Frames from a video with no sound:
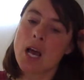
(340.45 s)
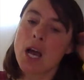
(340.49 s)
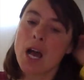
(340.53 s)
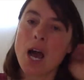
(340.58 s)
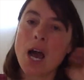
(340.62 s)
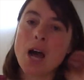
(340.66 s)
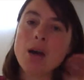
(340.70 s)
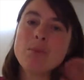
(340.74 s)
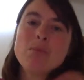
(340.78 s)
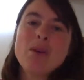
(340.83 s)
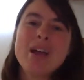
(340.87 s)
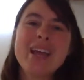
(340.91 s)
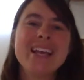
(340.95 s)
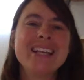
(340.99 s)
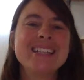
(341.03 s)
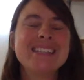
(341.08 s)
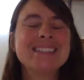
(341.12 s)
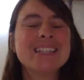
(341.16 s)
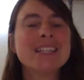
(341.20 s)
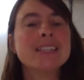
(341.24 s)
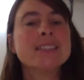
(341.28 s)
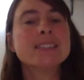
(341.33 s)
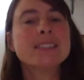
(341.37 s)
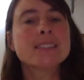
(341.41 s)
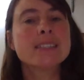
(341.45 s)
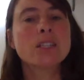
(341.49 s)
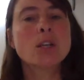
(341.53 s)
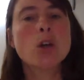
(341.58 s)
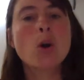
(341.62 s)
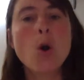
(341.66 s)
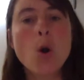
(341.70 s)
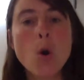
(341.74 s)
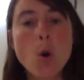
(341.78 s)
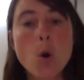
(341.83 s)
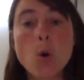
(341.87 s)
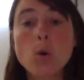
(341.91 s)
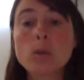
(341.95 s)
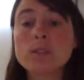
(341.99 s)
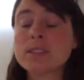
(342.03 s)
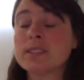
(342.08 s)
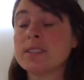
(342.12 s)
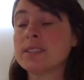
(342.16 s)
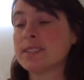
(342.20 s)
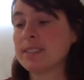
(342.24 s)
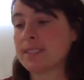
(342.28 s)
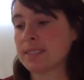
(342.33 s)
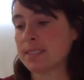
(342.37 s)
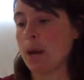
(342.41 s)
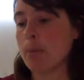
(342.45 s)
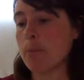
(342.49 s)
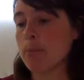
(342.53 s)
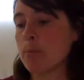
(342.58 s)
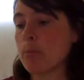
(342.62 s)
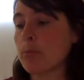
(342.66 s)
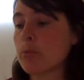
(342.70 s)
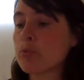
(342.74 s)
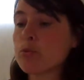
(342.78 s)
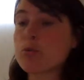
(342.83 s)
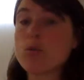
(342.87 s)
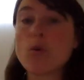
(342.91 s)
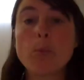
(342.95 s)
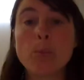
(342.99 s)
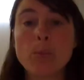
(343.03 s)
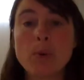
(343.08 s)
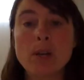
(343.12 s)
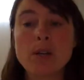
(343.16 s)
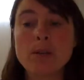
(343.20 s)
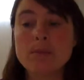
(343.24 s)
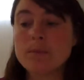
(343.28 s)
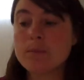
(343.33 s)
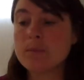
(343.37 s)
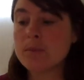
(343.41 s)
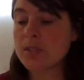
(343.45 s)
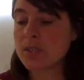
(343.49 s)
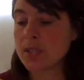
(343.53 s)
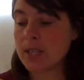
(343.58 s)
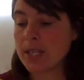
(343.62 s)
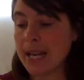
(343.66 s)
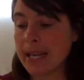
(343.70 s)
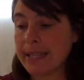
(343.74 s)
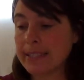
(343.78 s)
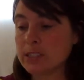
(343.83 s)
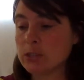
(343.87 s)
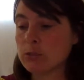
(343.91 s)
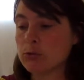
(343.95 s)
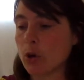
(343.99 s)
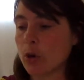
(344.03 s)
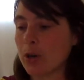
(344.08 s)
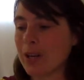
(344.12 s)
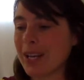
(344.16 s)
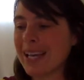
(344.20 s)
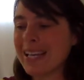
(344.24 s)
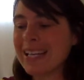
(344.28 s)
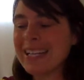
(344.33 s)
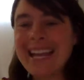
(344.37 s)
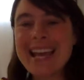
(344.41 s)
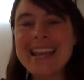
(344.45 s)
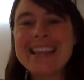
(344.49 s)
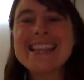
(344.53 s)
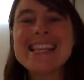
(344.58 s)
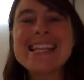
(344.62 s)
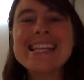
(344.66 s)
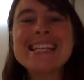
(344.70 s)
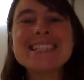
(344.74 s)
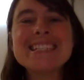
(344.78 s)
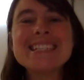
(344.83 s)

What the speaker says: It does cause some problems later on. And again,